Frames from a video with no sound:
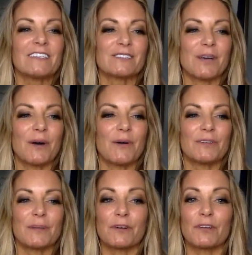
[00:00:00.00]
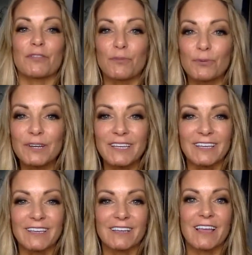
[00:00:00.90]
So number
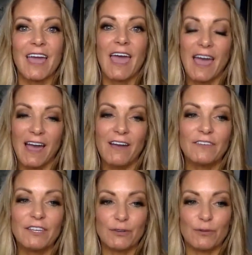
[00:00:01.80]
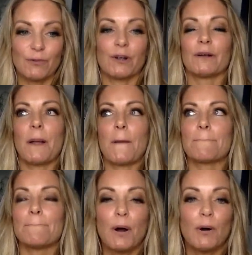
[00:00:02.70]
3, have your
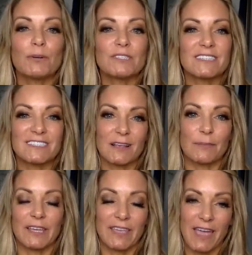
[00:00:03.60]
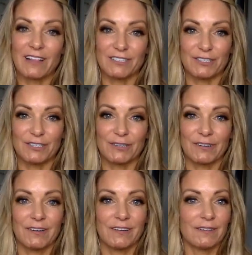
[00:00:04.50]
post-summit
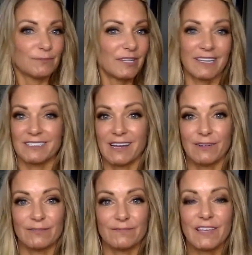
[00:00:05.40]
calendar planned out.